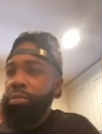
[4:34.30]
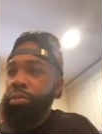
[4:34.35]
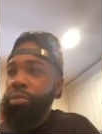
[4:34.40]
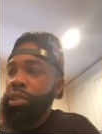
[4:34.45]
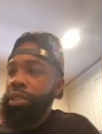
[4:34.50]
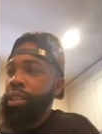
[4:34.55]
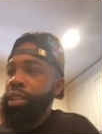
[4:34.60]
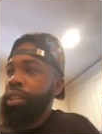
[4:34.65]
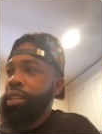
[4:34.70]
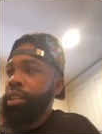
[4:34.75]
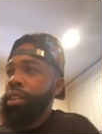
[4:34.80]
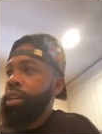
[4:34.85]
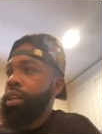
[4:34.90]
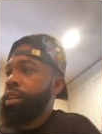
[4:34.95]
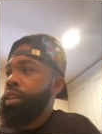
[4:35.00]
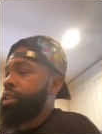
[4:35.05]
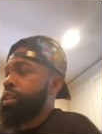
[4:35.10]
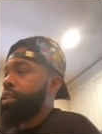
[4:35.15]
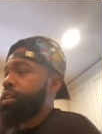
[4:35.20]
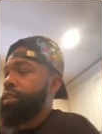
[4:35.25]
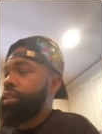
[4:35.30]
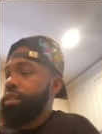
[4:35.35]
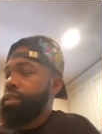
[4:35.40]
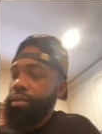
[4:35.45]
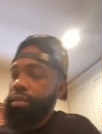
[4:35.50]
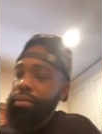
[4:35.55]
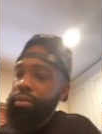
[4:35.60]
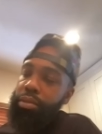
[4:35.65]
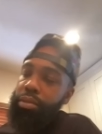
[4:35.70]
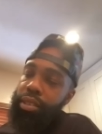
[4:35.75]
shit that you
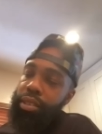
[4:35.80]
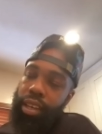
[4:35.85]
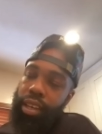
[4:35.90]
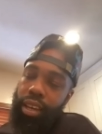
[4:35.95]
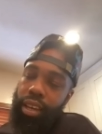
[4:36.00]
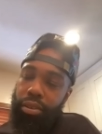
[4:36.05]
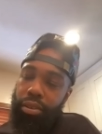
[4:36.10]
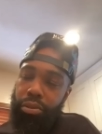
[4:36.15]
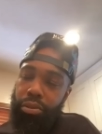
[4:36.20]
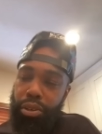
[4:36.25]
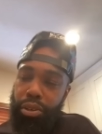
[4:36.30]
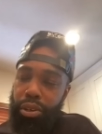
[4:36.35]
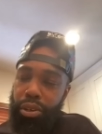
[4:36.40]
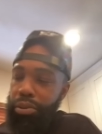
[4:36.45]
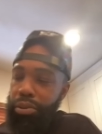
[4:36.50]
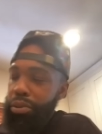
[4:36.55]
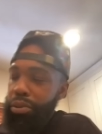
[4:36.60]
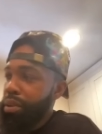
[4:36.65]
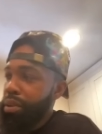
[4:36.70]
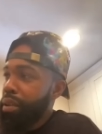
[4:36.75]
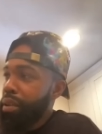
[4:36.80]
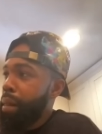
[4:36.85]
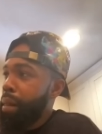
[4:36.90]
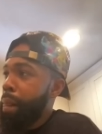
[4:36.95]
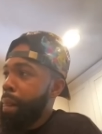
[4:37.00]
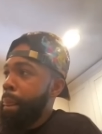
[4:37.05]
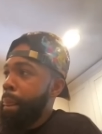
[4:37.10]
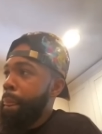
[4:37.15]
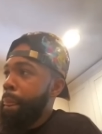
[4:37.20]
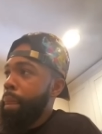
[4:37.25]
know I'm saying I don't know.
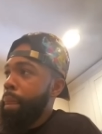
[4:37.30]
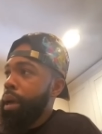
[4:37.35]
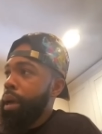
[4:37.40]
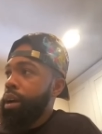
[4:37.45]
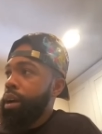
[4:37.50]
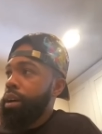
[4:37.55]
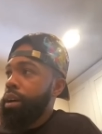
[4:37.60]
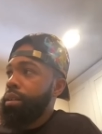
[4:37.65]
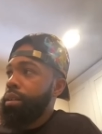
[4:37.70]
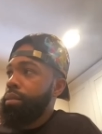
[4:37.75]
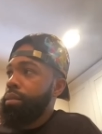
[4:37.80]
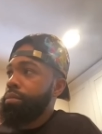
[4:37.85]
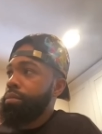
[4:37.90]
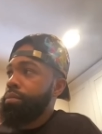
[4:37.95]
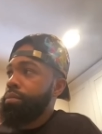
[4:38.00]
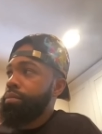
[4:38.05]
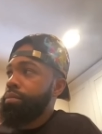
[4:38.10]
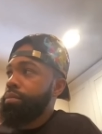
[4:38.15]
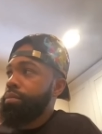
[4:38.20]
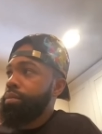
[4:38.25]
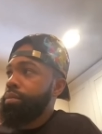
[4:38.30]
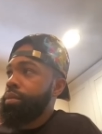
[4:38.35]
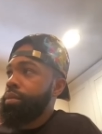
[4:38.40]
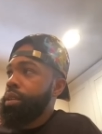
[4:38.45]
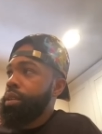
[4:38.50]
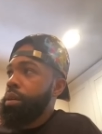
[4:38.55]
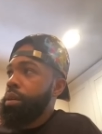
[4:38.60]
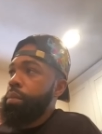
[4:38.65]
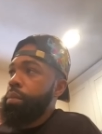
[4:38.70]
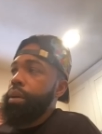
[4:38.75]
Um,
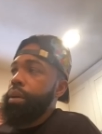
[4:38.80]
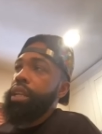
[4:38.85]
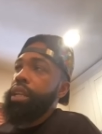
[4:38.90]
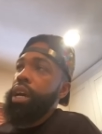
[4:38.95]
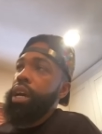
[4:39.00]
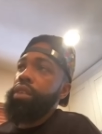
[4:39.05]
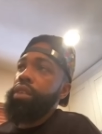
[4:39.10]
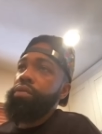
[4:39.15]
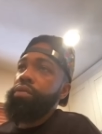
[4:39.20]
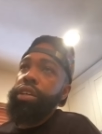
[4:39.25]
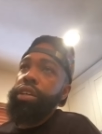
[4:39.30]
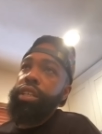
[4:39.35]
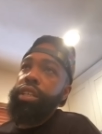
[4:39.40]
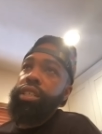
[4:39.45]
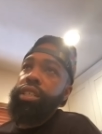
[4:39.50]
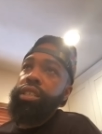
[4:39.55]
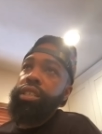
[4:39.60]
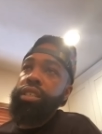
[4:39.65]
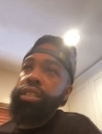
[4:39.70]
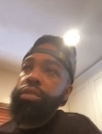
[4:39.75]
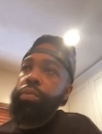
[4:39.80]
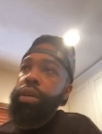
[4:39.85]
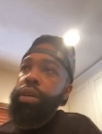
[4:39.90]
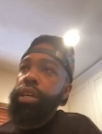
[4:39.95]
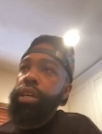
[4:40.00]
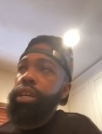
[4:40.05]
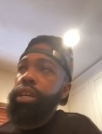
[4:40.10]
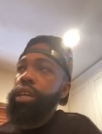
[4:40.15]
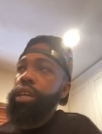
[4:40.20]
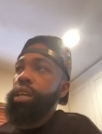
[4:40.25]
but nah, realistically
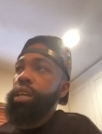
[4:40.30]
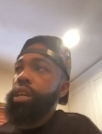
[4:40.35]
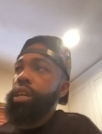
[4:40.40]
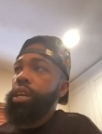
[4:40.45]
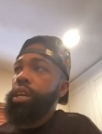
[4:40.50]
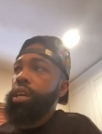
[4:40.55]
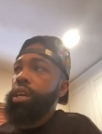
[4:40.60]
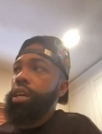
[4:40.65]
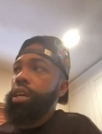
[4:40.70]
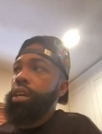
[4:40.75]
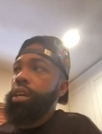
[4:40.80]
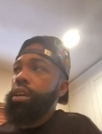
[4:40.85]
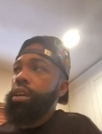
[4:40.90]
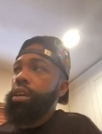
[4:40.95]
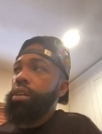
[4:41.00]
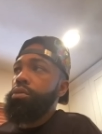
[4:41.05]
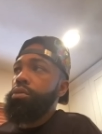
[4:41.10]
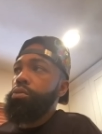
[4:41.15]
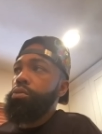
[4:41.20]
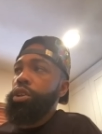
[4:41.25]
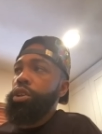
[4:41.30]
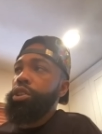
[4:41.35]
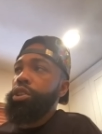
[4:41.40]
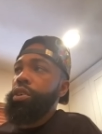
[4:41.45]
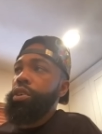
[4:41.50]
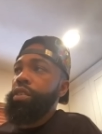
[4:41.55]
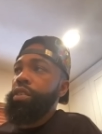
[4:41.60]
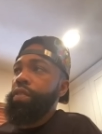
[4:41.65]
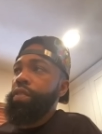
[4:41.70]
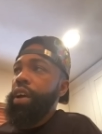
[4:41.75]
speaking, one
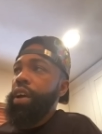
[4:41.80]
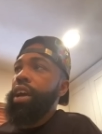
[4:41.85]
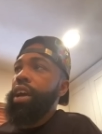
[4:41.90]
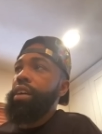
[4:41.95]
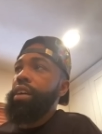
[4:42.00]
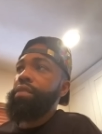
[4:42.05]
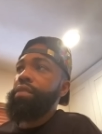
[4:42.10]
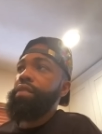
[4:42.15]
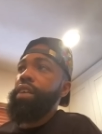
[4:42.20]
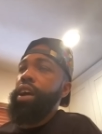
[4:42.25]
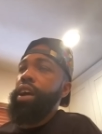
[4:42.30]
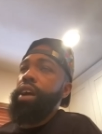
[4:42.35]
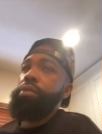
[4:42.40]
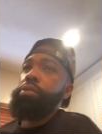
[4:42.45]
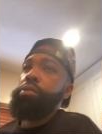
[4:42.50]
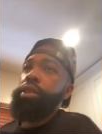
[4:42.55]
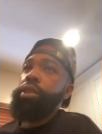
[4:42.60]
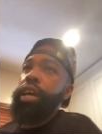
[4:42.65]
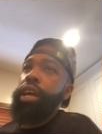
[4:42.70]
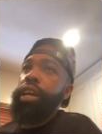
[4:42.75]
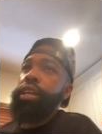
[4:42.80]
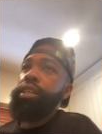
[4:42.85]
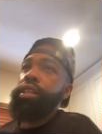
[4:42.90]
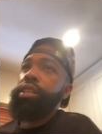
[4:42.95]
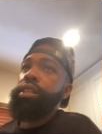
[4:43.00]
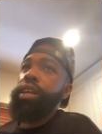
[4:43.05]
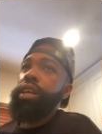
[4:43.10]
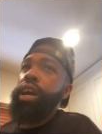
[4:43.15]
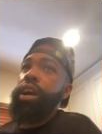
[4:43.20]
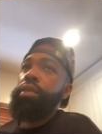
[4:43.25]
thirty five. I would like
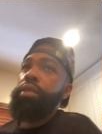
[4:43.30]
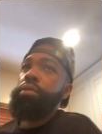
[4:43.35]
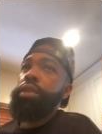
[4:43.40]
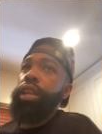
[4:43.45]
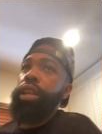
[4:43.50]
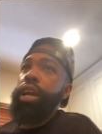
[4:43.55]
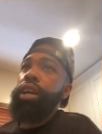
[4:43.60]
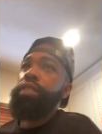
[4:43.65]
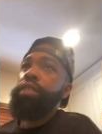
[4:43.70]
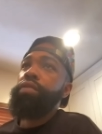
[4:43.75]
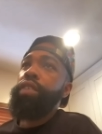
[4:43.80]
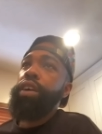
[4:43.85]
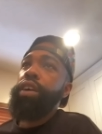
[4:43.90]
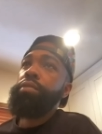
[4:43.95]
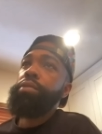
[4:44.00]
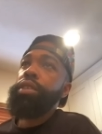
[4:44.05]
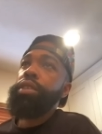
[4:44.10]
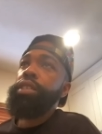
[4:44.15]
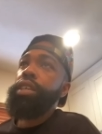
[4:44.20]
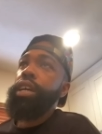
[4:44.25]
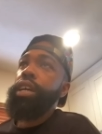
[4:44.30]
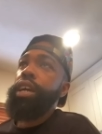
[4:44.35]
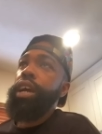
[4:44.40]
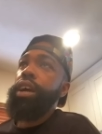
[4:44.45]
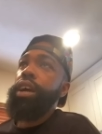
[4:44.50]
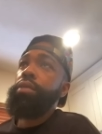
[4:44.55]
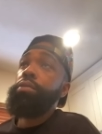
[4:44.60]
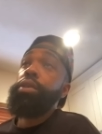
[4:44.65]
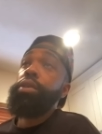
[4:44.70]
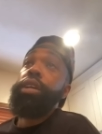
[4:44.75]
I would like a fight with Tank.
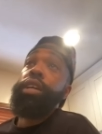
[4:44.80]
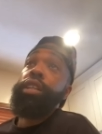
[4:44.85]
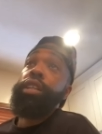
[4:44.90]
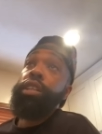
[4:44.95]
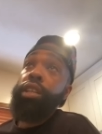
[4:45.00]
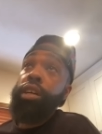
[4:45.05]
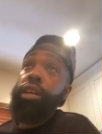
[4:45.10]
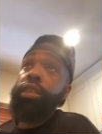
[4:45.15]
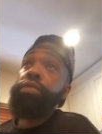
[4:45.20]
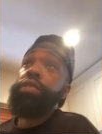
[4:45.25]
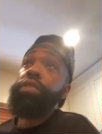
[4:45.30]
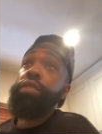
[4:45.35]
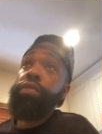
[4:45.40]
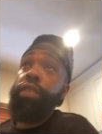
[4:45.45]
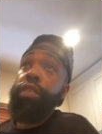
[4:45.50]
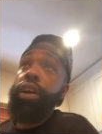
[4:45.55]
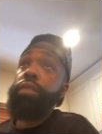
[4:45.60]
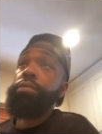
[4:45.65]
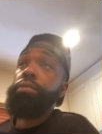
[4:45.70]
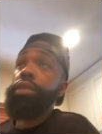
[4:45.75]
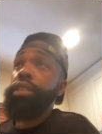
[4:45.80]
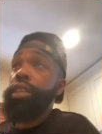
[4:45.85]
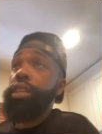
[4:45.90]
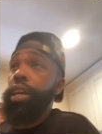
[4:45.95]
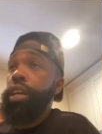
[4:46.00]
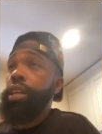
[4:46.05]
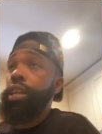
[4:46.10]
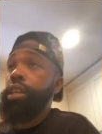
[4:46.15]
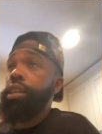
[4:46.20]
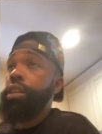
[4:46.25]
I would have loved to fight with
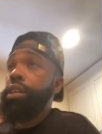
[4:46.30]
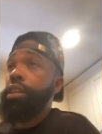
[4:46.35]
Tank.